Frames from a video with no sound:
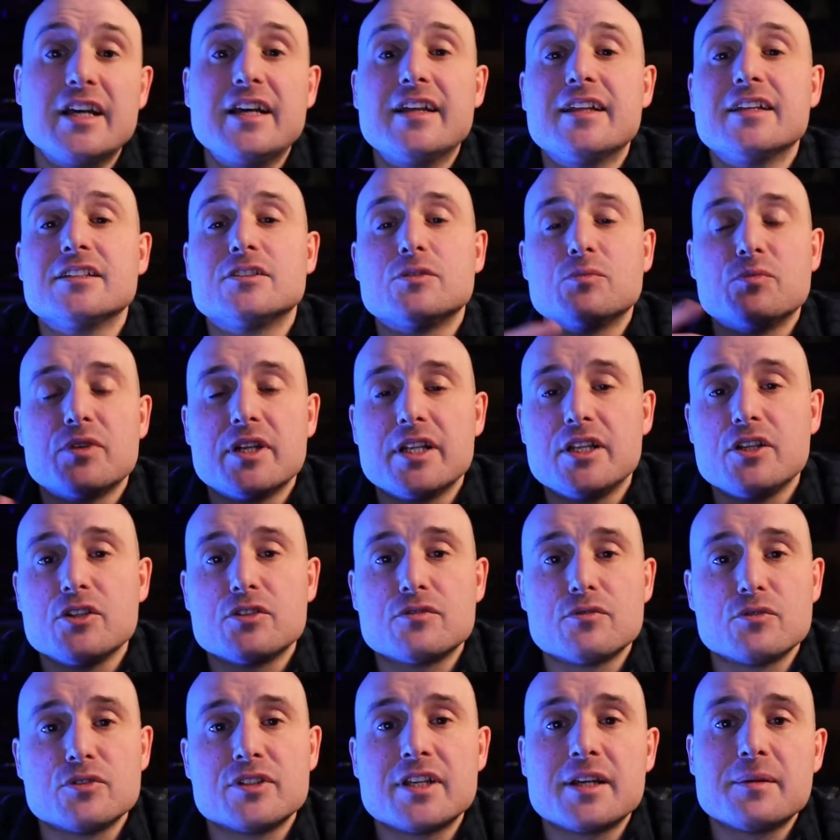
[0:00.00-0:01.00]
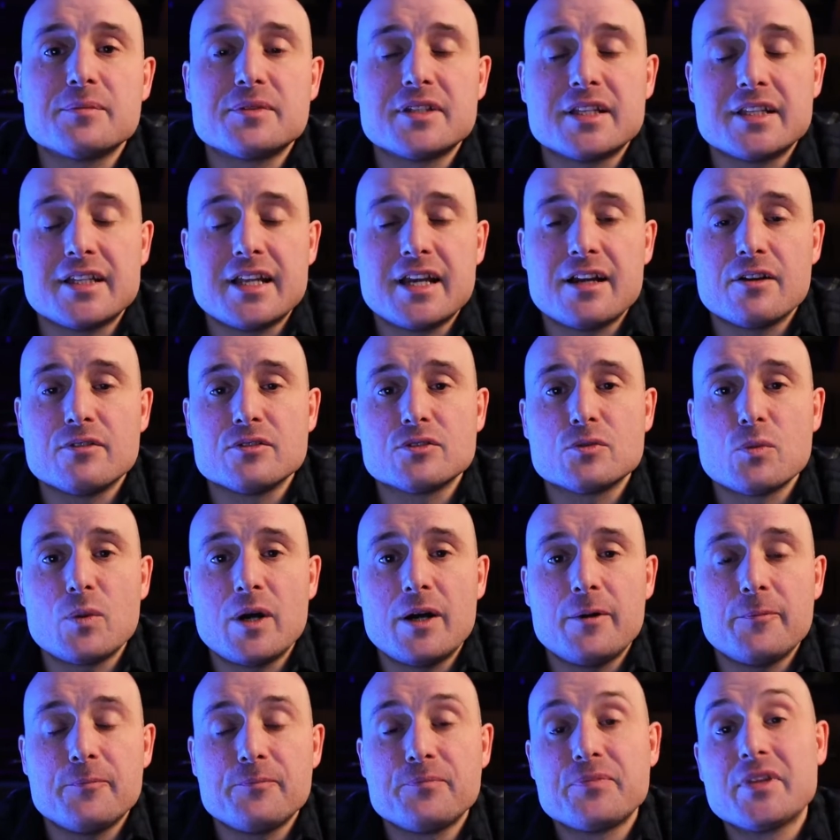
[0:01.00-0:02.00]
There's some really useful tips in there as
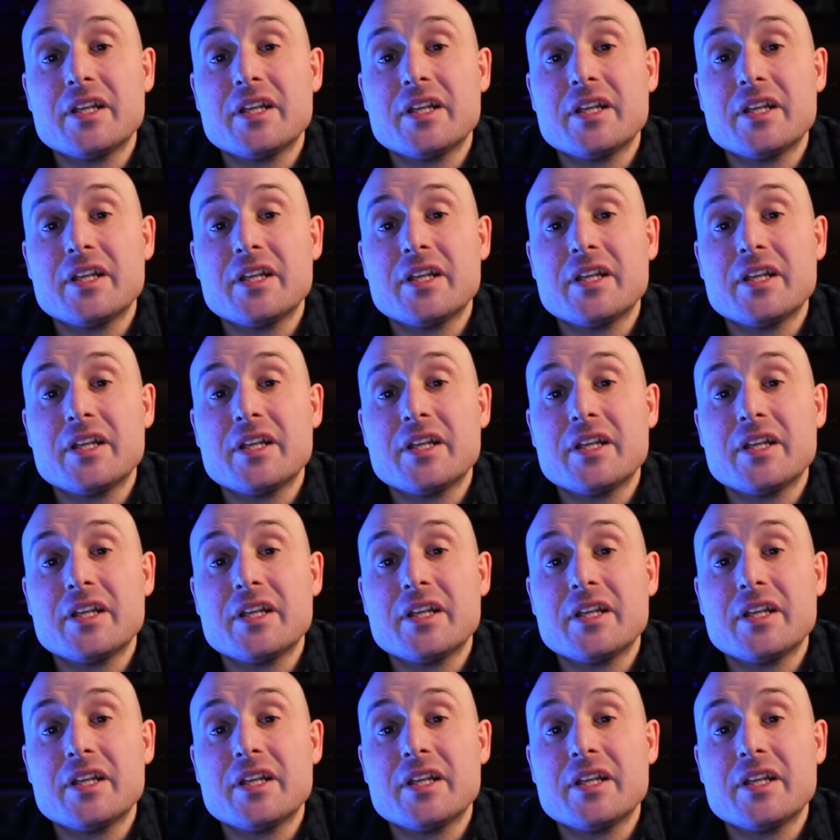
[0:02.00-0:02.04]
well.